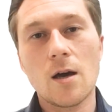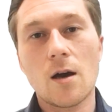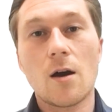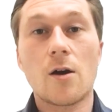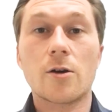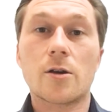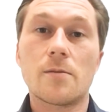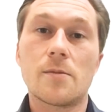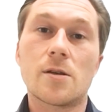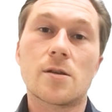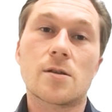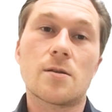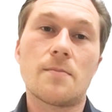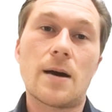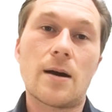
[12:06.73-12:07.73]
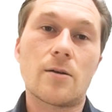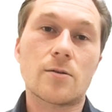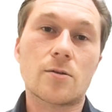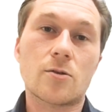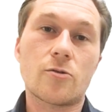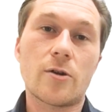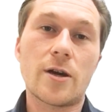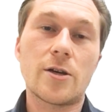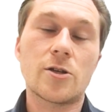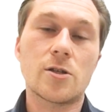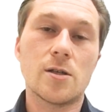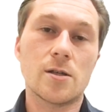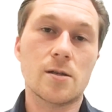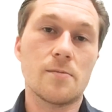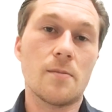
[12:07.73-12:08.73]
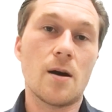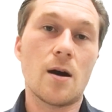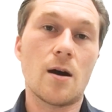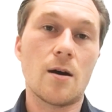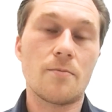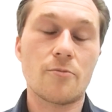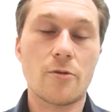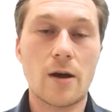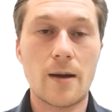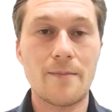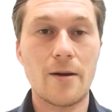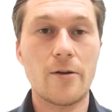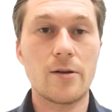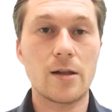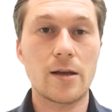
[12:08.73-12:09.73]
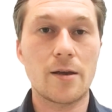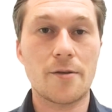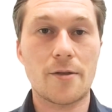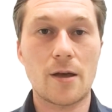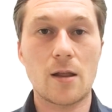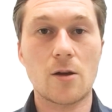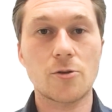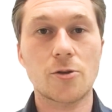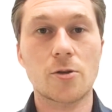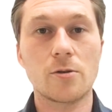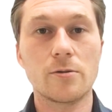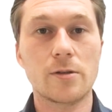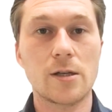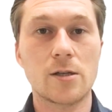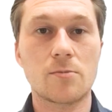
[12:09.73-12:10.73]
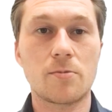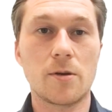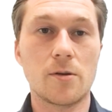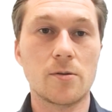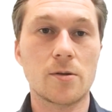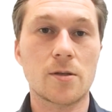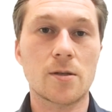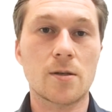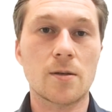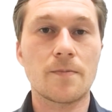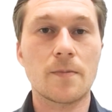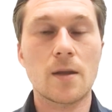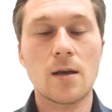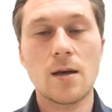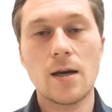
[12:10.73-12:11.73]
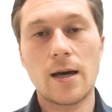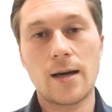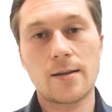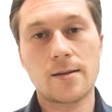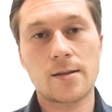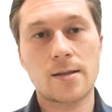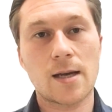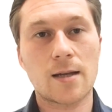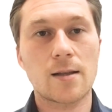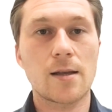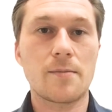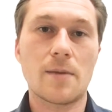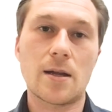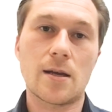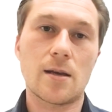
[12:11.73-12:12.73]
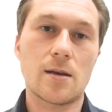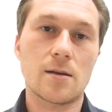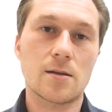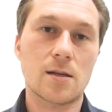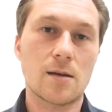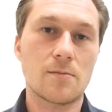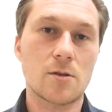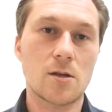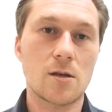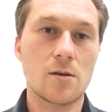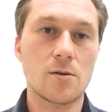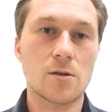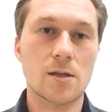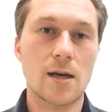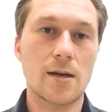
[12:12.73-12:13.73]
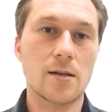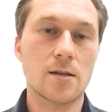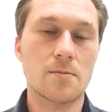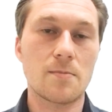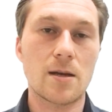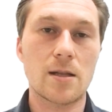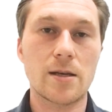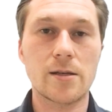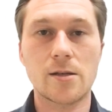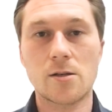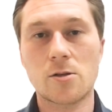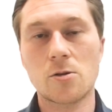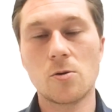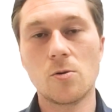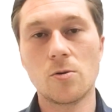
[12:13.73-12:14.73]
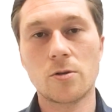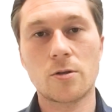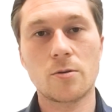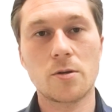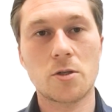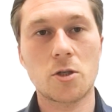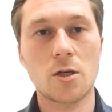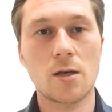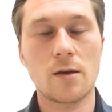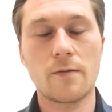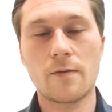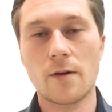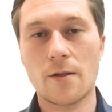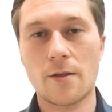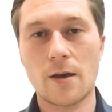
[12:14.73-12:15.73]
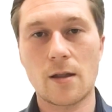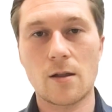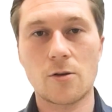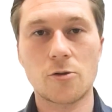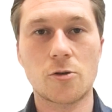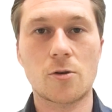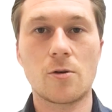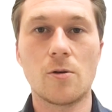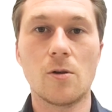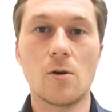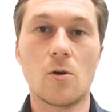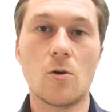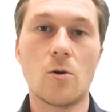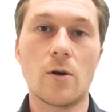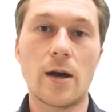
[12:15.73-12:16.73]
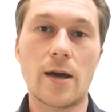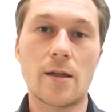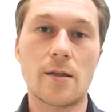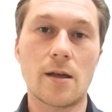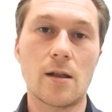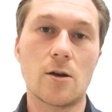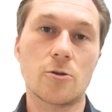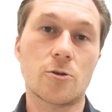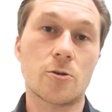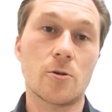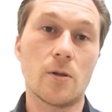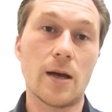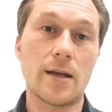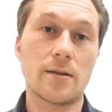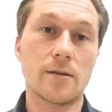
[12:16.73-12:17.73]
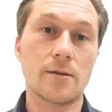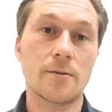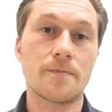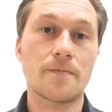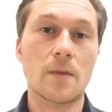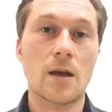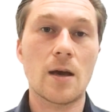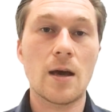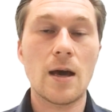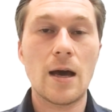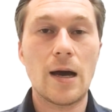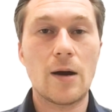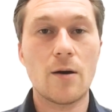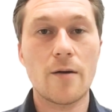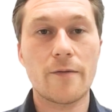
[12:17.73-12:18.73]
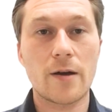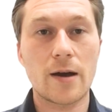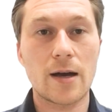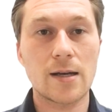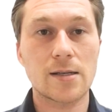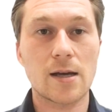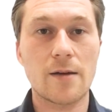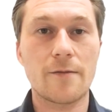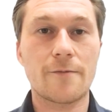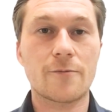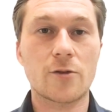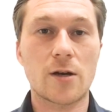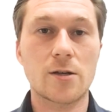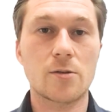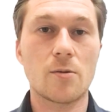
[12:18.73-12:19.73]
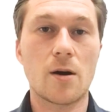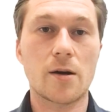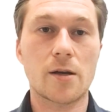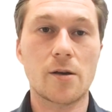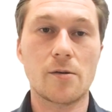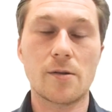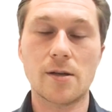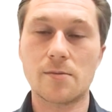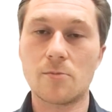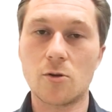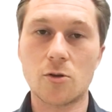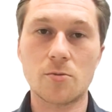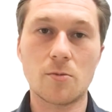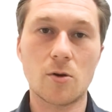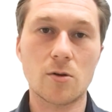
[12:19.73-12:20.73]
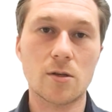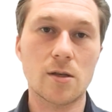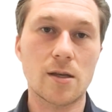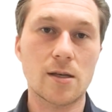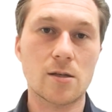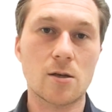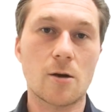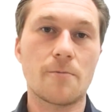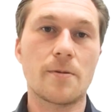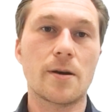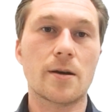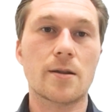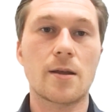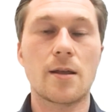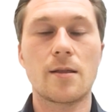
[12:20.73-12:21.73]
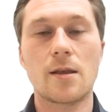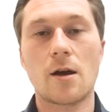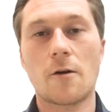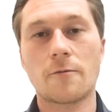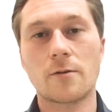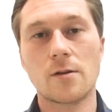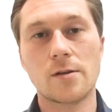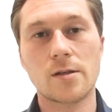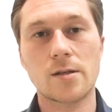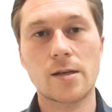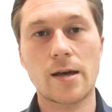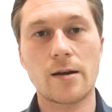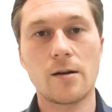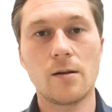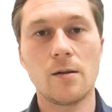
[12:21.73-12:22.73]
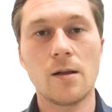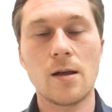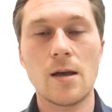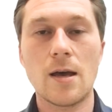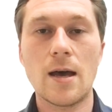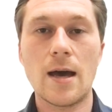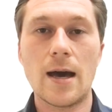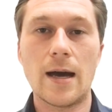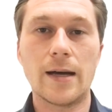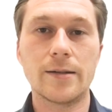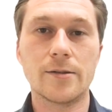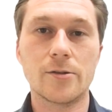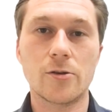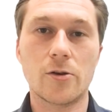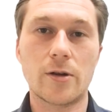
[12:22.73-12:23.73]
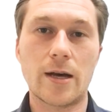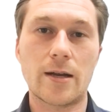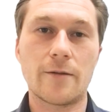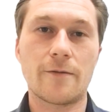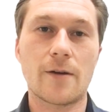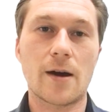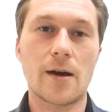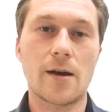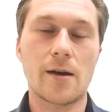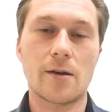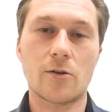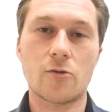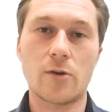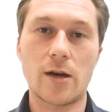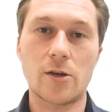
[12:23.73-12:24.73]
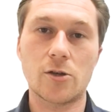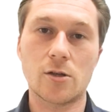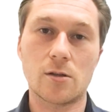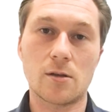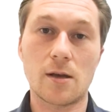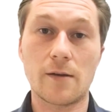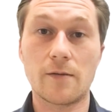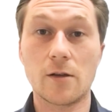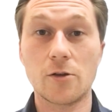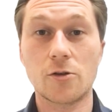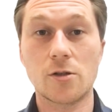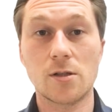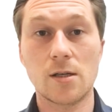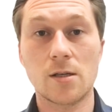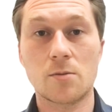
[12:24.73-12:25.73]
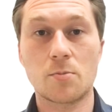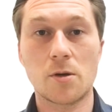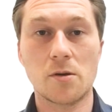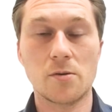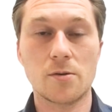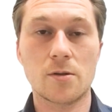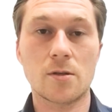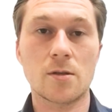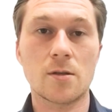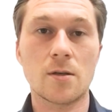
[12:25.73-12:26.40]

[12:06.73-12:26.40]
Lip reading: Arguments about creationism are primarily theological disputes, and sadly many seem to use science merely as a tool to achieve a theological or atheological end. However, as I've tried to argue, there's much more to this topic than the often stale and unedifying creation-evolution disputes.